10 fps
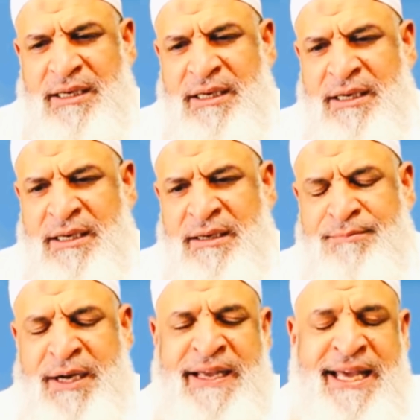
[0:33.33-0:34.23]

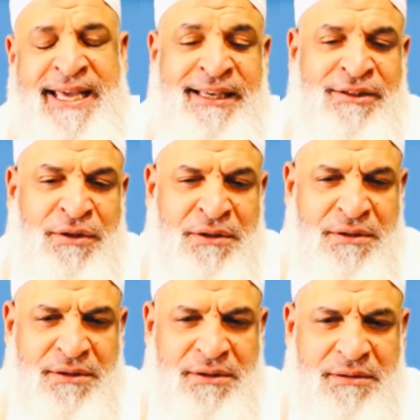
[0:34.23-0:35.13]
by a hater,
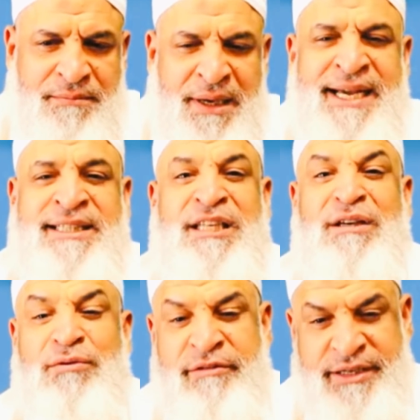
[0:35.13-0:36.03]
by a
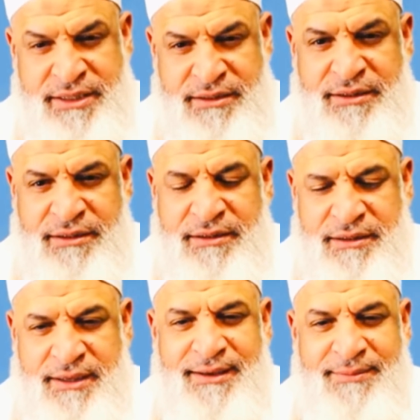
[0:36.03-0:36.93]
terrorist,
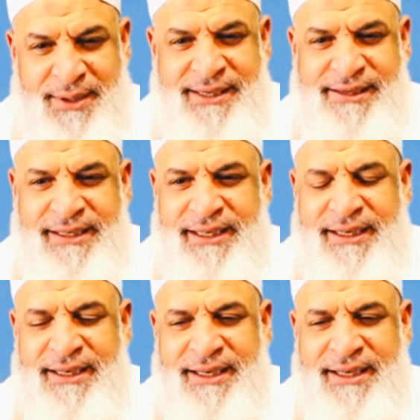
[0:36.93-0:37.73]
basically,